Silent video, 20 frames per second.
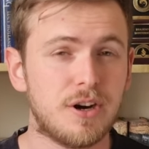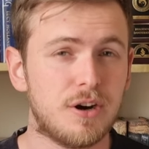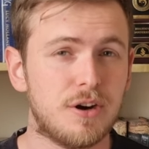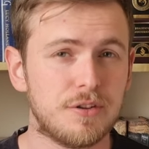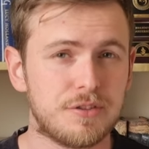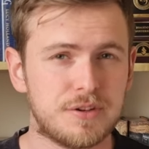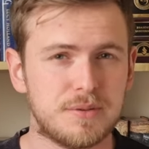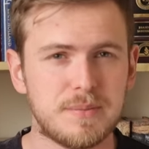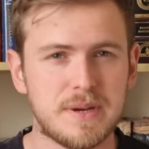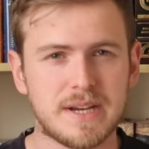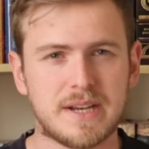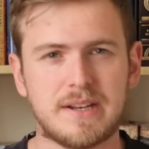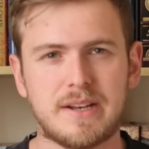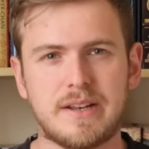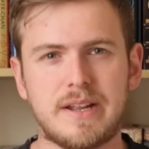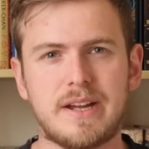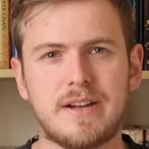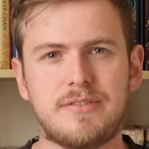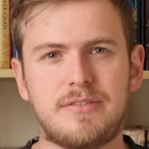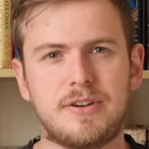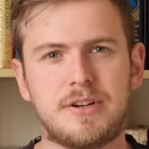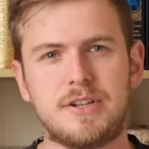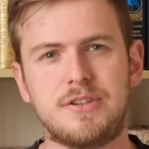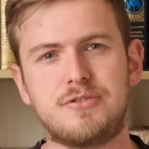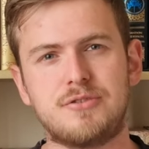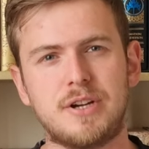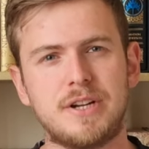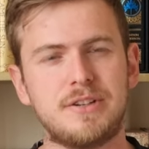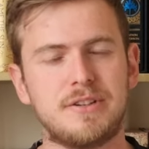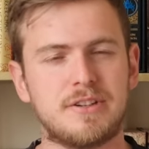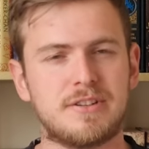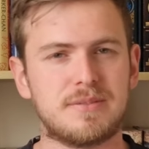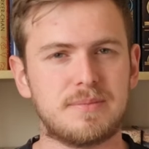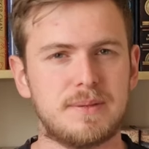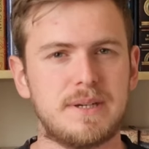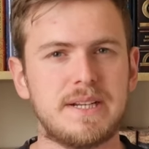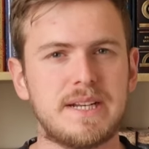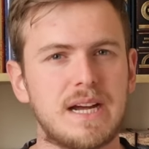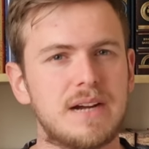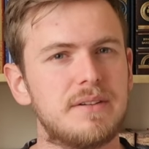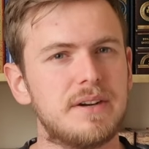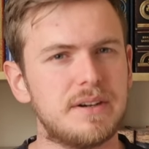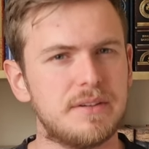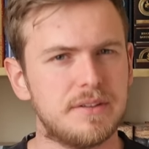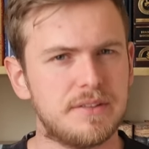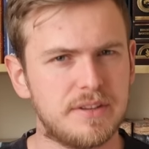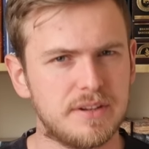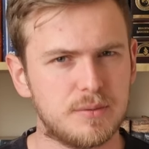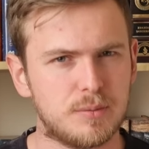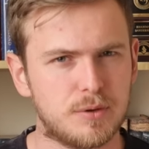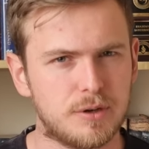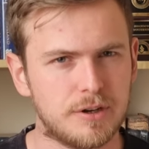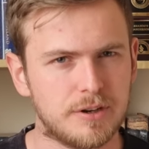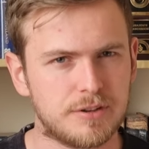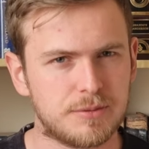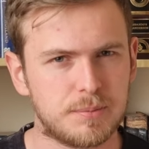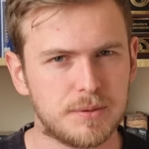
author making an effort in trying to explain how everything works,